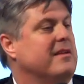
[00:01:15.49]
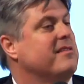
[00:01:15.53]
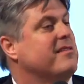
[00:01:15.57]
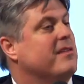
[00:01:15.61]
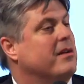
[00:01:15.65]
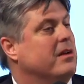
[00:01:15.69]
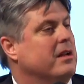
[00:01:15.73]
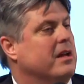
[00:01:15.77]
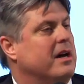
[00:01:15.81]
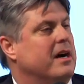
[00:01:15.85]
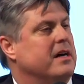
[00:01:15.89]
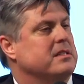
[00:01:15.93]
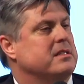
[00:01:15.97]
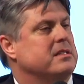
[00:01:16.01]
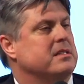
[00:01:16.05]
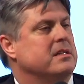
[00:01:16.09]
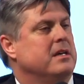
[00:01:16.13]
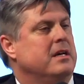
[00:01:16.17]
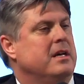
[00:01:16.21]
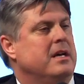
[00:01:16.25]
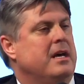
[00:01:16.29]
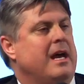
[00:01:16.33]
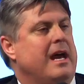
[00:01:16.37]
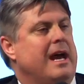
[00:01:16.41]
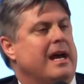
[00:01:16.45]
That's all us.
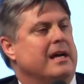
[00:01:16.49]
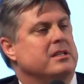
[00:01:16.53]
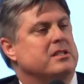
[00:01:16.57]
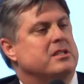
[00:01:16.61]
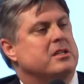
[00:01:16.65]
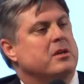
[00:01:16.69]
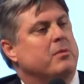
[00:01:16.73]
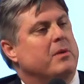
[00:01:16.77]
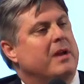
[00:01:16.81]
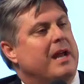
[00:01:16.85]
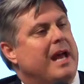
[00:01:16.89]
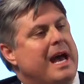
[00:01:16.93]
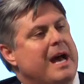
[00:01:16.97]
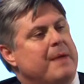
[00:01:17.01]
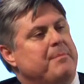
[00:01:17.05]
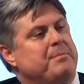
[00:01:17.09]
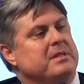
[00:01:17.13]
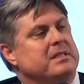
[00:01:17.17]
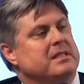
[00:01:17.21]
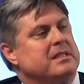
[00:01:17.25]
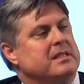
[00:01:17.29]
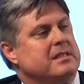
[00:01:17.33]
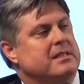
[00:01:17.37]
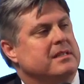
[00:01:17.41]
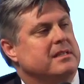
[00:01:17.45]
And so what
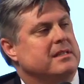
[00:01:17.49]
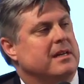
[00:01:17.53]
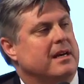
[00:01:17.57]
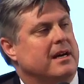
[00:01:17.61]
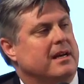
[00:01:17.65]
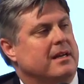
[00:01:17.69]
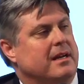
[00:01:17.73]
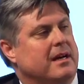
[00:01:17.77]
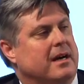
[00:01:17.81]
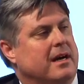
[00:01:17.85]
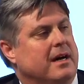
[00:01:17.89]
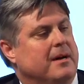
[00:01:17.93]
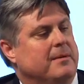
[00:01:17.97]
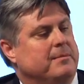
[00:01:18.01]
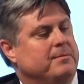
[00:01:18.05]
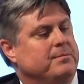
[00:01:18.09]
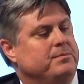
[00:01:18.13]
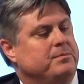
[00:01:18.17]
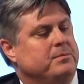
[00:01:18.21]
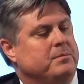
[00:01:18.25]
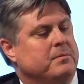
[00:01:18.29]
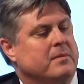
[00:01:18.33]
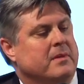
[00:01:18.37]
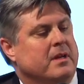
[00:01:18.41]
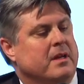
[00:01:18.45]
happens is that
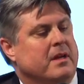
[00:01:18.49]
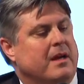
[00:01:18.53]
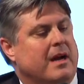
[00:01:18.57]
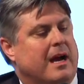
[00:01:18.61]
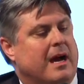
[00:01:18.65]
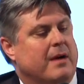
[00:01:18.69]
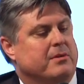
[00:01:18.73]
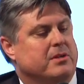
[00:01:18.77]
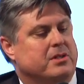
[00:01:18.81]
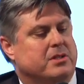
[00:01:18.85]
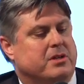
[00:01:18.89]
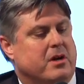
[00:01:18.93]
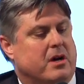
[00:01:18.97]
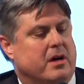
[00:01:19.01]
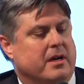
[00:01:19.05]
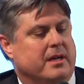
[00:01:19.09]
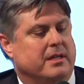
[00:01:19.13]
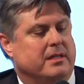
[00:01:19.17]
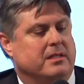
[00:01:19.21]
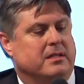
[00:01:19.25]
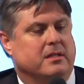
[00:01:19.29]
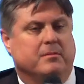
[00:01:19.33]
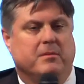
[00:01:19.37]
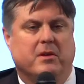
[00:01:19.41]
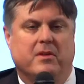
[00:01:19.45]
um, I was
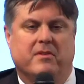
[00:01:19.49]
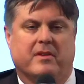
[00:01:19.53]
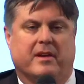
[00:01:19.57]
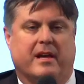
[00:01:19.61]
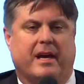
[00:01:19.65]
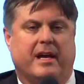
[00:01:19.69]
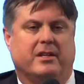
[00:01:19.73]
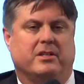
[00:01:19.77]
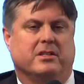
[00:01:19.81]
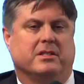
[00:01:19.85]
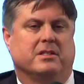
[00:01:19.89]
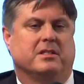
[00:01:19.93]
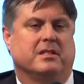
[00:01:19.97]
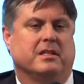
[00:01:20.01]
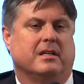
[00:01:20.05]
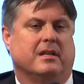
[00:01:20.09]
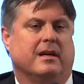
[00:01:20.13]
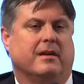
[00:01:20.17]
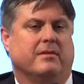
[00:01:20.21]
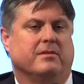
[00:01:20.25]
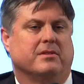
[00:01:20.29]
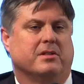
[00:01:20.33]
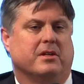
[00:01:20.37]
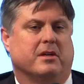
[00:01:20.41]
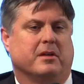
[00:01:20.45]
talking to music agents and
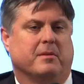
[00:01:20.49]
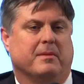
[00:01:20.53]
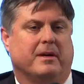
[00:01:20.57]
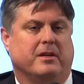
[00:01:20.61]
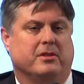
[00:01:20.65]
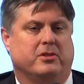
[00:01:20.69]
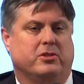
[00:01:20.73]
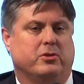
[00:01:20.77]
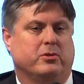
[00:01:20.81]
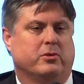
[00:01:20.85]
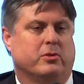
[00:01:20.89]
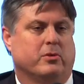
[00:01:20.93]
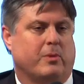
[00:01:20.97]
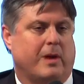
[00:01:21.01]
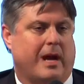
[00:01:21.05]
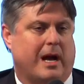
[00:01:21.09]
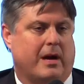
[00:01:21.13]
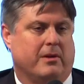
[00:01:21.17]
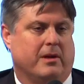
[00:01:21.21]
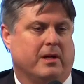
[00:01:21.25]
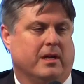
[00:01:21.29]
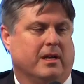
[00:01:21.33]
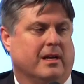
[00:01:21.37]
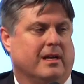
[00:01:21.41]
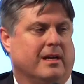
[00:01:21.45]
I was talking about tour
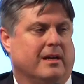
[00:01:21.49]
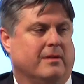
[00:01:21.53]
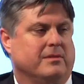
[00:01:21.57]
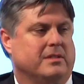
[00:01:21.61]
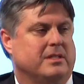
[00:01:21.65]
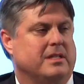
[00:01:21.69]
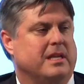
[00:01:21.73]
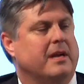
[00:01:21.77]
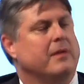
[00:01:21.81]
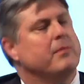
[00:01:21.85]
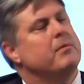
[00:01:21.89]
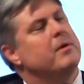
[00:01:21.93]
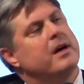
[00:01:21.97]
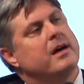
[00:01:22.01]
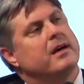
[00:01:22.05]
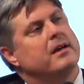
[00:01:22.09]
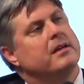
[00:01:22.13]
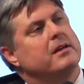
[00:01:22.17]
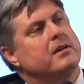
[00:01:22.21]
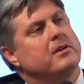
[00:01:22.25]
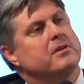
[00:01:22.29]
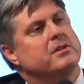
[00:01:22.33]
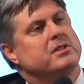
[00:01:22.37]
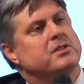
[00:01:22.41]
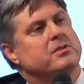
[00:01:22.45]
routing and I was saying, well,
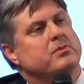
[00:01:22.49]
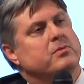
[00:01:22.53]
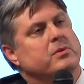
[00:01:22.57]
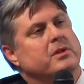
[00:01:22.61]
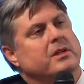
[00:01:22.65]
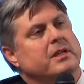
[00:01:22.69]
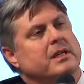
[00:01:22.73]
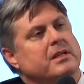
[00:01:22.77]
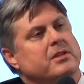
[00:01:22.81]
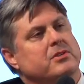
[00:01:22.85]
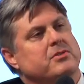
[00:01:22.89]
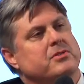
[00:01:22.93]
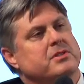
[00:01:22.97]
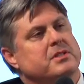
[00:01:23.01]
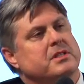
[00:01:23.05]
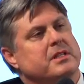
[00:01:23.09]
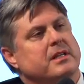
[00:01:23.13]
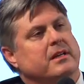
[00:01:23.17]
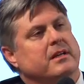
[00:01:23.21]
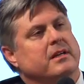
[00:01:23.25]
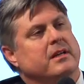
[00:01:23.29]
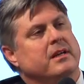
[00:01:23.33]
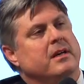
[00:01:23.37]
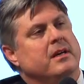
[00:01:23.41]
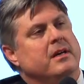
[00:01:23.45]
you know, it's really
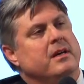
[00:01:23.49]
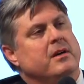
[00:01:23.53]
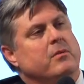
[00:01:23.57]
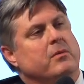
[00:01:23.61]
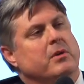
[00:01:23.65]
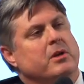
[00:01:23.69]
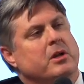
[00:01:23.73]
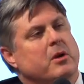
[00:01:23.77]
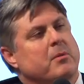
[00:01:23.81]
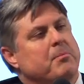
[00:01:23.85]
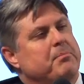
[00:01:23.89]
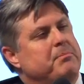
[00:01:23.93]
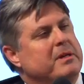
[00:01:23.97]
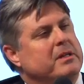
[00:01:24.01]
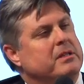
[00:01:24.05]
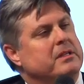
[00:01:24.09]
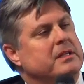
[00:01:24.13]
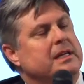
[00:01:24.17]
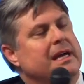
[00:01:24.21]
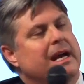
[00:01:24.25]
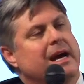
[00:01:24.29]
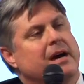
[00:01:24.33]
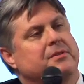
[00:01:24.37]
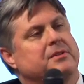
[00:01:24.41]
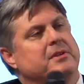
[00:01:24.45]
interesting. When you're
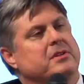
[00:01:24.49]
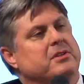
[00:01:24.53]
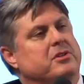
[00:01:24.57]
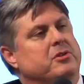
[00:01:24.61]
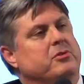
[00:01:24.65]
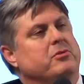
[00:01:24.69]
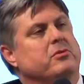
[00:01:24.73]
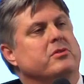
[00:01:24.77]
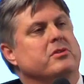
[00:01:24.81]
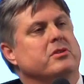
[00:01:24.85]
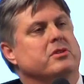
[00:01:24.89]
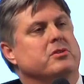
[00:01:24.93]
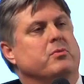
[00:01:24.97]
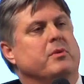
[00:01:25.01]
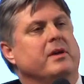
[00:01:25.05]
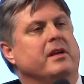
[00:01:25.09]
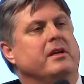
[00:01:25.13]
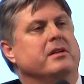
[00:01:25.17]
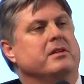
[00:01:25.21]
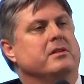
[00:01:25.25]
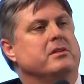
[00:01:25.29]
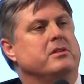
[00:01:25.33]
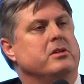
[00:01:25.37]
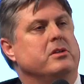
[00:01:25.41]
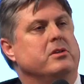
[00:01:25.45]
building out the tours, we
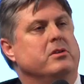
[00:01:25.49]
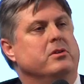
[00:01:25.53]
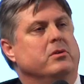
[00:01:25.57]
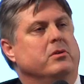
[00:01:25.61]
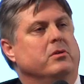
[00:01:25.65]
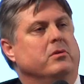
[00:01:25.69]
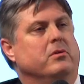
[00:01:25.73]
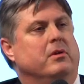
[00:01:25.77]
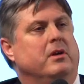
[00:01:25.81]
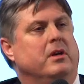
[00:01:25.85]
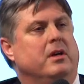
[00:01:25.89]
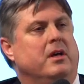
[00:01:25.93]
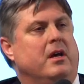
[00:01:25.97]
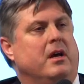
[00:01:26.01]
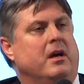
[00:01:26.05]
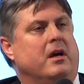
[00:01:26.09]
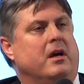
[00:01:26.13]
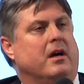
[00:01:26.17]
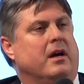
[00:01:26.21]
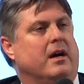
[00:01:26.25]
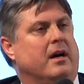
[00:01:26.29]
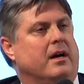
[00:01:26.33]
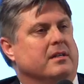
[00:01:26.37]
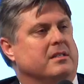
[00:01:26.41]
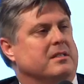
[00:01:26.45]
could do
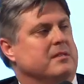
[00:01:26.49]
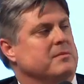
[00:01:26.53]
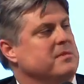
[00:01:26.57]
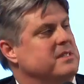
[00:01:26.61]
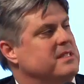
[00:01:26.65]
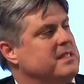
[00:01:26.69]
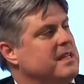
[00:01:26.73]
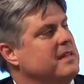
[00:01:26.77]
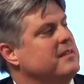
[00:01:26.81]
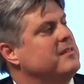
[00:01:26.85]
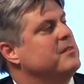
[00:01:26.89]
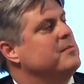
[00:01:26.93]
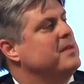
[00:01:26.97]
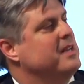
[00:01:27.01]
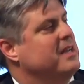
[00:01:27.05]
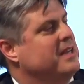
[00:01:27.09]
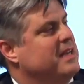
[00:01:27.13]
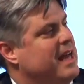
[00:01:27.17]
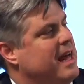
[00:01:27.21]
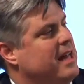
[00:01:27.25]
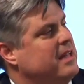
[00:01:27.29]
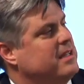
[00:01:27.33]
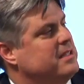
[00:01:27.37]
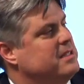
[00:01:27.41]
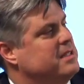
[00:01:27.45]
uh, some sentiment
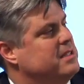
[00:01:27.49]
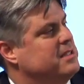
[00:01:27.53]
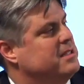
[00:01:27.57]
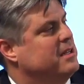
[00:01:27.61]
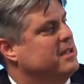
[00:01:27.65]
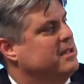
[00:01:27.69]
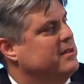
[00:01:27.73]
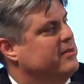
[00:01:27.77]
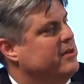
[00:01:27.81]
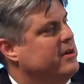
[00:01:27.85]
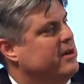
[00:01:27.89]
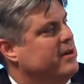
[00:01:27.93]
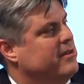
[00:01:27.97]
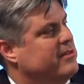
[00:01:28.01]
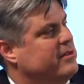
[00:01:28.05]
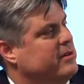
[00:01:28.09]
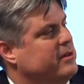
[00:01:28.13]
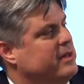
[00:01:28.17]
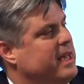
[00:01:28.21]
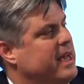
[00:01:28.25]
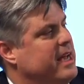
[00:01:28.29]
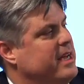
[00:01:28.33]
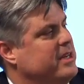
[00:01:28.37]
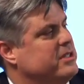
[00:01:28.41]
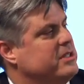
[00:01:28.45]
analysis on the various
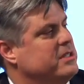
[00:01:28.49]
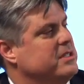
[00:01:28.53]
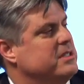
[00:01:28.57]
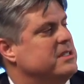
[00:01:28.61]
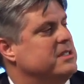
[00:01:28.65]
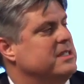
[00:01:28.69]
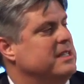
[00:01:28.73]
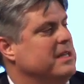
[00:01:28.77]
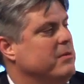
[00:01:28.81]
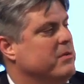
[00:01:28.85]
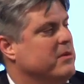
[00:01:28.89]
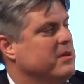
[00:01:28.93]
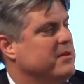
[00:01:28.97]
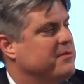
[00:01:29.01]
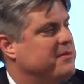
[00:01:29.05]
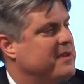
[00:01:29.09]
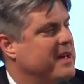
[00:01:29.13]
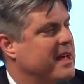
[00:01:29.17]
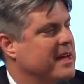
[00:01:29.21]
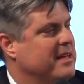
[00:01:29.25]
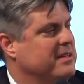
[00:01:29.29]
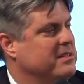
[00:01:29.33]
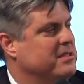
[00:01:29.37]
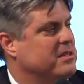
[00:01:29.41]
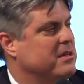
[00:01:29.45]
locations, see where the
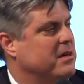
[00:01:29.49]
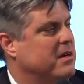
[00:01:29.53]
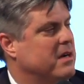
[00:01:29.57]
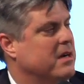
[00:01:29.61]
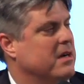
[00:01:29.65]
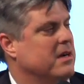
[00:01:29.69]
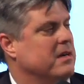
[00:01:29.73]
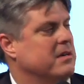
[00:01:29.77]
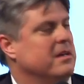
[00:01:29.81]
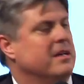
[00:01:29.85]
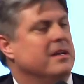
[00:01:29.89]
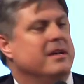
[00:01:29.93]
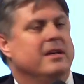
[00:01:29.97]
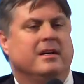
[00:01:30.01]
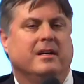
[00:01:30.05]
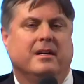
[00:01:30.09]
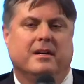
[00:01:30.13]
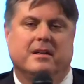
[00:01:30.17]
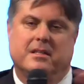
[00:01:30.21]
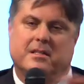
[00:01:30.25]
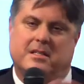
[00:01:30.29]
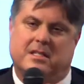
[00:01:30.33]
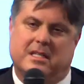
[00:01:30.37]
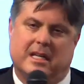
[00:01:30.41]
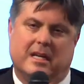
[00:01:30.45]
fans are,
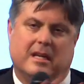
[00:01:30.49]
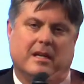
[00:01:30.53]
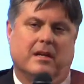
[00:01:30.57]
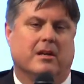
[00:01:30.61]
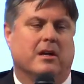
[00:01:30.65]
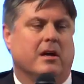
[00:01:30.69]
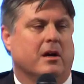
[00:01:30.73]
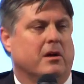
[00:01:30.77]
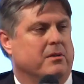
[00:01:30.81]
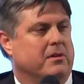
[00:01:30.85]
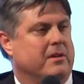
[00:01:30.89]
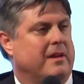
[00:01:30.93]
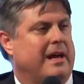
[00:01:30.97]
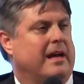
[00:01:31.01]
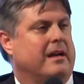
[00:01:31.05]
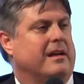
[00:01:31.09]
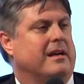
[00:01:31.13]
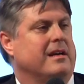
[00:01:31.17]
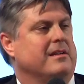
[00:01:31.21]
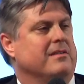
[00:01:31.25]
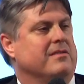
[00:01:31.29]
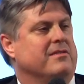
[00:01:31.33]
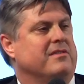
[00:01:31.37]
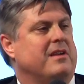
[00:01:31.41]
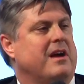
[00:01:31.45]
see, you know, that
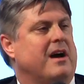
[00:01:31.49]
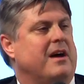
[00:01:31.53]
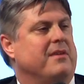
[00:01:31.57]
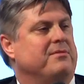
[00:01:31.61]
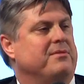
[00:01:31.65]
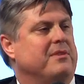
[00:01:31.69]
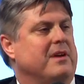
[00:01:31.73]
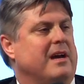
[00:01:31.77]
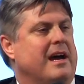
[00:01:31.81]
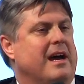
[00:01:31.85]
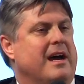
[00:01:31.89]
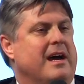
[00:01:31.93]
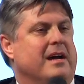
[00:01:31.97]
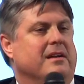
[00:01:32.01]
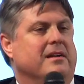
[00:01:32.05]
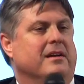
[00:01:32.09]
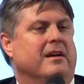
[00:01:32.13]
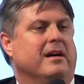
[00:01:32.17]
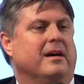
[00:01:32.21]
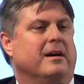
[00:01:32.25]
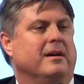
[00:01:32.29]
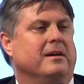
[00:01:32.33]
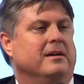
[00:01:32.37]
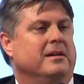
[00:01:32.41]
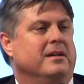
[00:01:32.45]
kind of stuff. And,
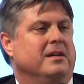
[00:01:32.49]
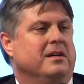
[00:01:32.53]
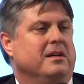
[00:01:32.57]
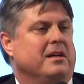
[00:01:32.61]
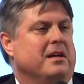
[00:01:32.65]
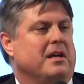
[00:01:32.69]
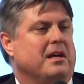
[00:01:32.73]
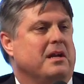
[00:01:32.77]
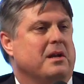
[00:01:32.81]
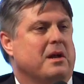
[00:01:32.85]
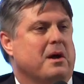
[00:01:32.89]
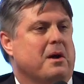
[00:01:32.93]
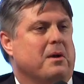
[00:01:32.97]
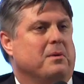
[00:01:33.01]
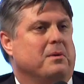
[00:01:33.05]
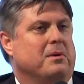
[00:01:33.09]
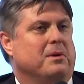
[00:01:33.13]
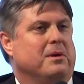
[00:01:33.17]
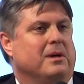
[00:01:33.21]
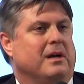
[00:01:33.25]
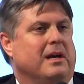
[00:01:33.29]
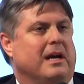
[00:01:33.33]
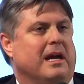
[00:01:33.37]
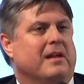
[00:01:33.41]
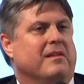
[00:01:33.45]
uh, you know,
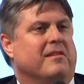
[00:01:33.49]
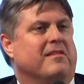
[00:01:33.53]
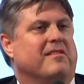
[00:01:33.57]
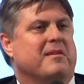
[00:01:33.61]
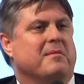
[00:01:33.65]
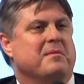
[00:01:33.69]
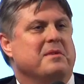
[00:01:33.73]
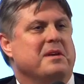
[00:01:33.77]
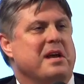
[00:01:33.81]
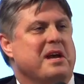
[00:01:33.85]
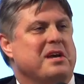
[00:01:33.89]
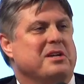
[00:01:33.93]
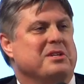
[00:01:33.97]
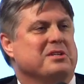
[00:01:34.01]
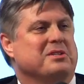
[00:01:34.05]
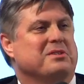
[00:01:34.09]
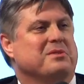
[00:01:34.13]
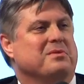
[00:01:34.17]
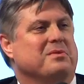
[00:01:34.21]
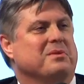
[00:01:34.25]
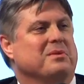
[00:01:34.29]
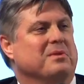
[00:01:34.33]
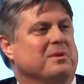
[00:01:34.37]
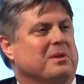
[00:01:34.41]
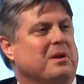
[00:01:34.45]
and some of the
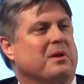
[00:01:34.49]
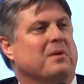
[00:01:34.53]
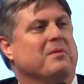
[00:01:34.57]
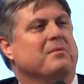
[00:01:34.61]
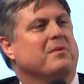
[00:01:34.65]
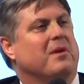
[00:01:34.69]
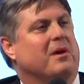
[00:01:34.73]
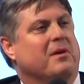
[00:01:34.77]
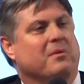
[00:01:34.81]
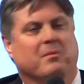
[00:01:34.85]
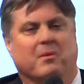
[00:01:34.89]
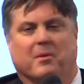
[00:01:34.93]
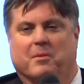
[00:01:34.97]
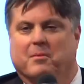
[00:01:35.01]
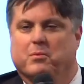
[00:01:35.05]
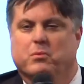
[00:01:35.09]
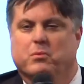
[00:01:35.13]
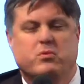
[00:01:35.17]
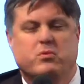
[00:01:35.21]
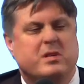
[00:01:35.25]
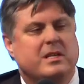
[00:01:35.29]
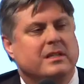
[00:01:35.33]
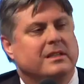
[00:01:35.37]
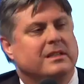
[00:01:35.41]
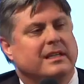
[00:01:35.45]
agents, you know, are
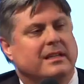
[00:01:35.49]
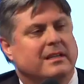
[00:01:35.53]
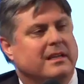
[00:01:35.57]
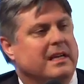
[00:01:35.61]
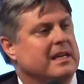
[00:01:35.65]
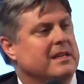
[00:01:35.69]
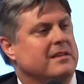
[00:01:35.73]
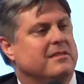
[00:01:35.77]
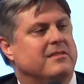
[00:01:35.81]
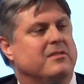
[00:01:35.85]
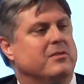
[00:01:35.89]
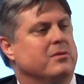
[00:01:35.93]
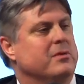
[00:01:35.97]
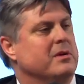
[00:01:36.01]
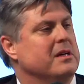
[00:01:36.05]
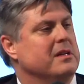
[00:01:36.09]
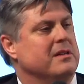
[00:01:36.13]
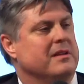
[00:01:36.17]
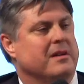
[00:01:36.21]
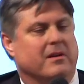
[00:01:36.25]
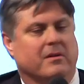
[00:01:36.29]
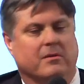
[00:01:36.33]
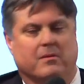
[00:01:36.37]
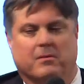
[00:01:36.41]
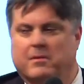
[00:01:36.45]
really into
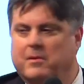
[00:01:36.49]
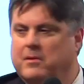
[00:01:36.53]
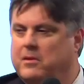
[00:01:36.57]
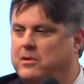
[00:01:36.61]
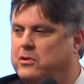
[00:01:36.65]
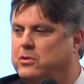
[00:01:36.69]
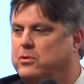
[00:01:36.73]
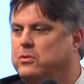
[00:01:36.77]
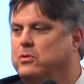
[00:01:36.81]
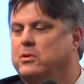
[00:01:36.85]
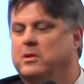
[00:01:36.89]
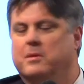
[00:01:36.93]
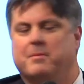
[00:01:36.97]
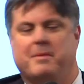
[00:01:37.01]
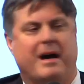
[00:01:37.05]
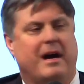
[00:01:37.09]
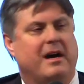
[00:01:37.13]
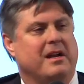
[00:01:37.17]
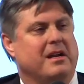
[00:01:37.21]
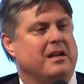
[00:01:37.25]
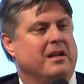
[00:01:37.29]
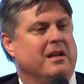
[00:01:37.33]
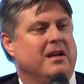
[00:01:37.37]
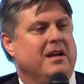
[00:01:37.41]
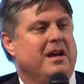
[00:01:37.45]
it. They're cool
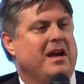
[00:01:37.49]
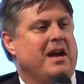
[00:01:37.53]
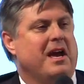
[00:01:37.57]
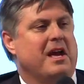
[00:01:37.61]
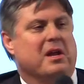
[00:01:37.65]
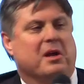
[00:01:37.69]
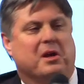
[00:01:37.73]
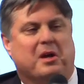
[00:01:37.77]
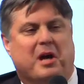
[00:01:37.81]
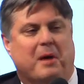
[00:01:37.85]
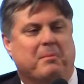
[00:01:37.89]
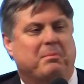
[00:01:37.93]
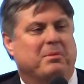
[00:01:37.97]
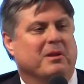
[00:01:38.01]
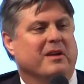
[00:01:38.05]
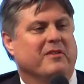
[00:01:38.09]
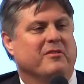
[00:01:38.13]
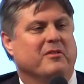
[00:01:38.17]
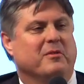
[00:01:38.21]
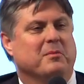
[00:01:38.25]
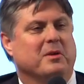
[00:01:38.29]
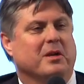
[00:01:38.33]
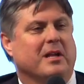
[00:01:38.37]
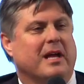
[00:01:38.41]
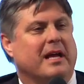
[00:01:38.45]
about it. And a couple
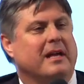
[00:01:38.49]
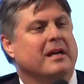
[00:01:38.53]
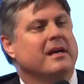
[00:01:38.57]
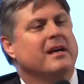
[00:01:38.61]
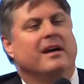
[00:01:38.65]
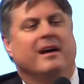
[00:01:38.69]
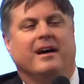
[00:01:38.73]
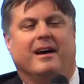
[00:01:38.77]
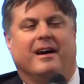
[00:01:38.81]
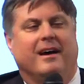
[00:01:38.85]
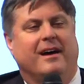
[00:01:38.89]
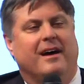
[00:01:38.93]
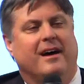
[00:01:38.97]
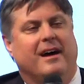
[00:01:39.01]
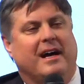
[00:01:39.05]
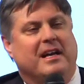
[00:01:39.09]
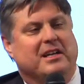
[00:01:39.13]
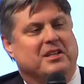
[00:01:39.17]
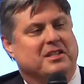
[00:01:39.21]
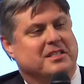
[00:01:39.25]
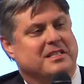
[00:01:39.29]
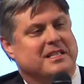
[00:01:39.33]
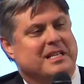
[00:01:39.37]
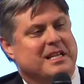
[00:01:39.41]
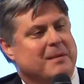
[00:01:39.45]
of them are like, ah,
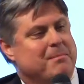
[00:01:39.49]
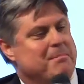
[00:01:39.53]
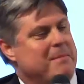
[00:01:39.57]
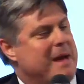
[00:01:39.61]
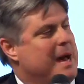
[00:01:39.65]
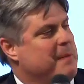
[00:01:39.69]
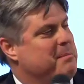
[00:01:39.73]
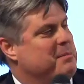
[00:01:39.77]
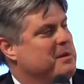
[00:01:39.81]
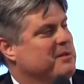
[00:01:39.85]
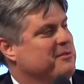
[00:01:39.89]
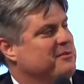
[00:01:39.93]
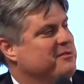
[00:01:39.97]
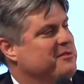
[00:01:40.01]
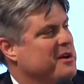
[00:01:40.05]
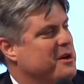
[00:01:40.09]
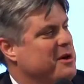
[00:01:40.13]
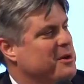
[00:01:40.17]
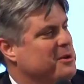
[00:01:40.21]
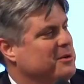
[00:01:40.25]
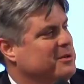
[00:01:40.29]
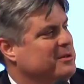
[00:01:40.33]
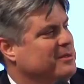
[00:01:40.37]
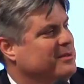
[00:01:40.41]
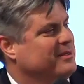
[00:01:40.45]
I just need a map and a
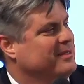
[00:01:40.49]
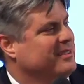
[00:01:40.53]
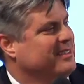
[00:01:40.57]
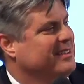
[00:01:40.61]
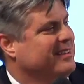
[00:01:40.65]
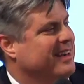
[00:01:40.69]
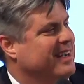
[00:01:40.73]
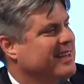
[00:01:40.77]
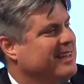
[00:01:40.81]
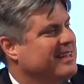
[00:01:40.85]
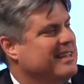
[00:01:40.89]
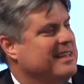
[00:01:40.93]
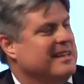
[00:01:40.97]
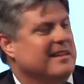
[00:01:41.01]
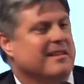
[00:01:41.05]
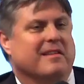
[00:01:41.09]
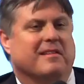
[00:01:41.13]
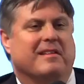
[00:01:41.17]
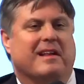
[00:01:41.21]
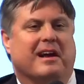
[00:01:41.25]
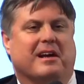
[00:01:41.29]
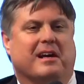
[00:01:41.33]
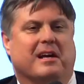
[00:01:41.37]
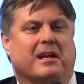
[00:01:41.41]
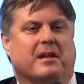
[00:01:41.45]
phone, right?
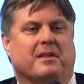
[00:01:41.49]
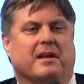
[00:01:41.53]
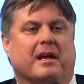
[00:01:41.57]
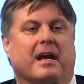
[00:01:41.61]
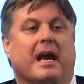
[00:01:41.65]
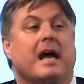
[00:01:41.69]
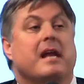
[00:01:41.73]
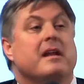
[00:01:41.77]
that kind of thing.